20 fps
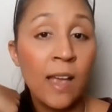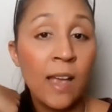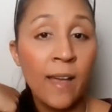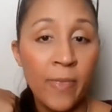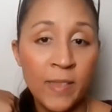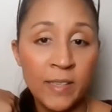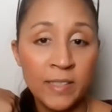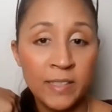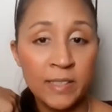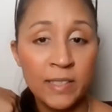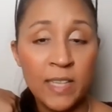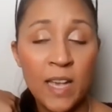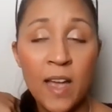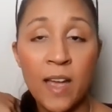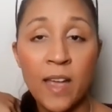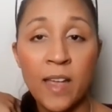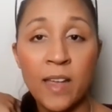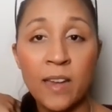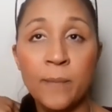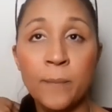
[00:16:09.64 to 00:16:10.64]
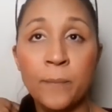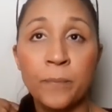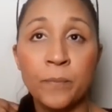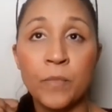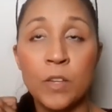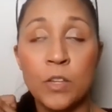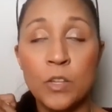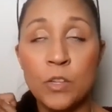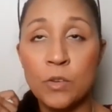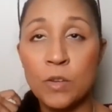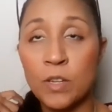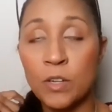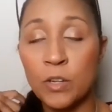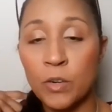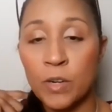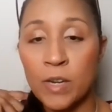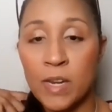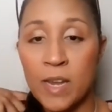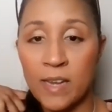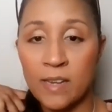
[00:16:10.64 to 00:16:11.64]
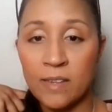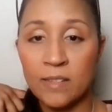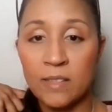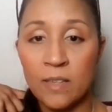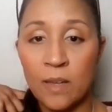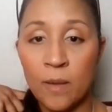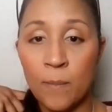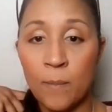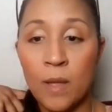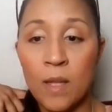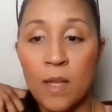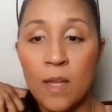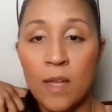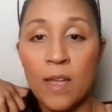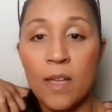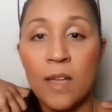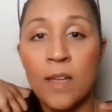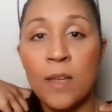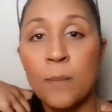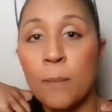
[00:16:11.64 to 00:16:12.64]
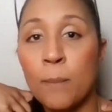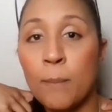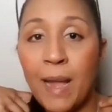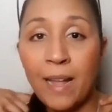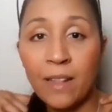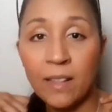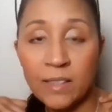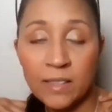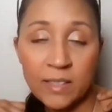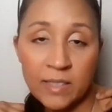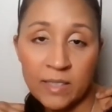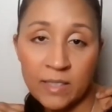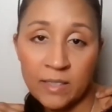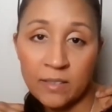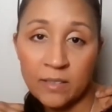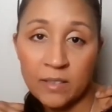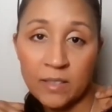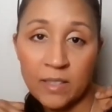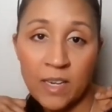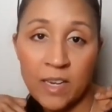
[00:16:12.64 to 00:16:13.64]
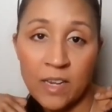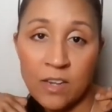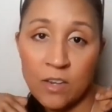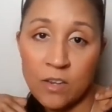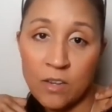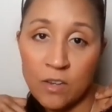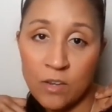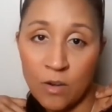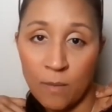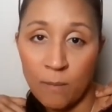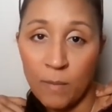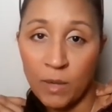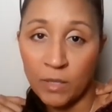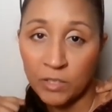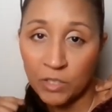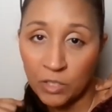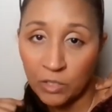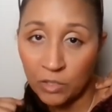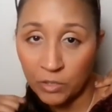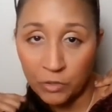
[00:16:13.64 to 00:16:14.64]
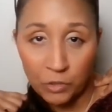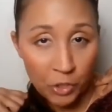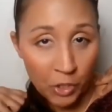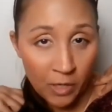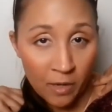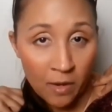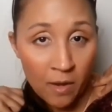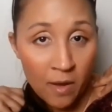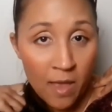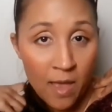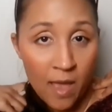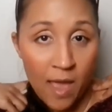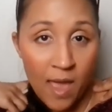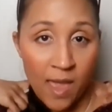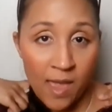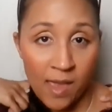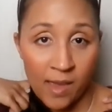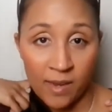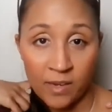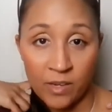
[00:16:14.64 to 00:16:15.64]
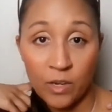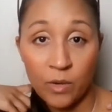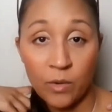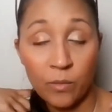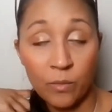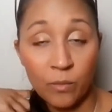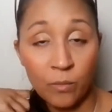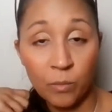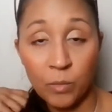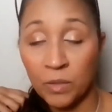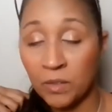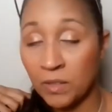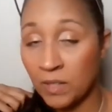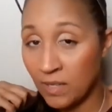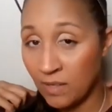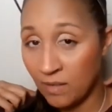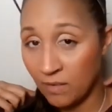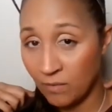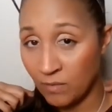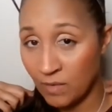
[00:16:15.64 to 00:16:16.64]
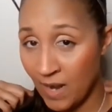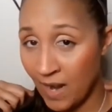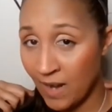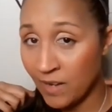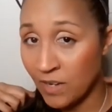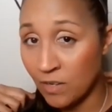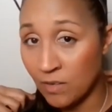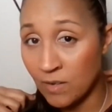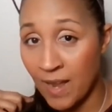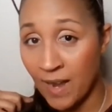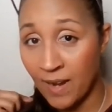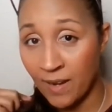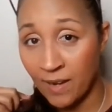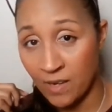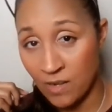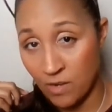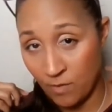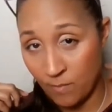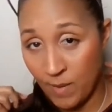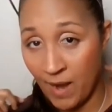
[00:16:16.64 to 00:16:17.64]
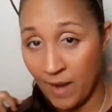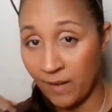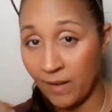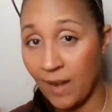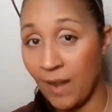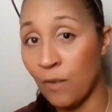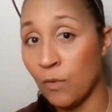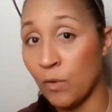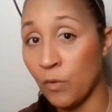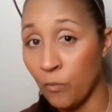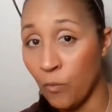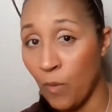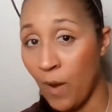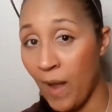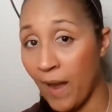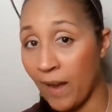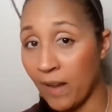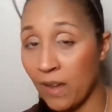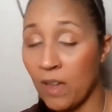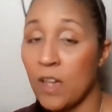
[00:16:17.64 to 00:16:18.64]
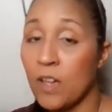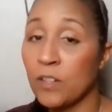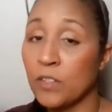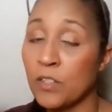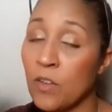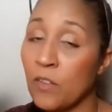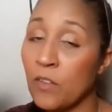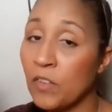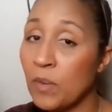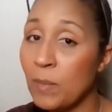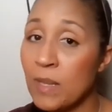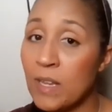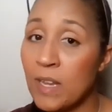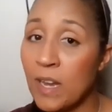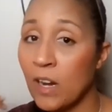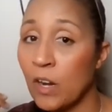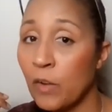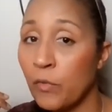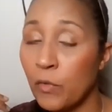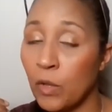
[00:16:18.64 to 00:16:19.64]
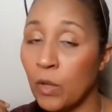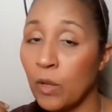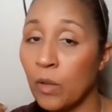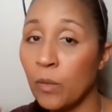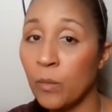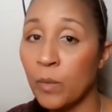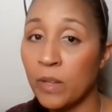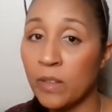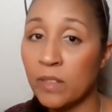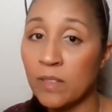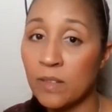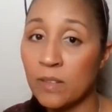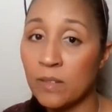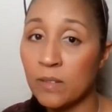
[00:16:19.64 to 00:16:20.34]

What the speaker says: on this side, you can create some imbalances in your musculature and really knock your neck and your back out of whack. So you have to be careful with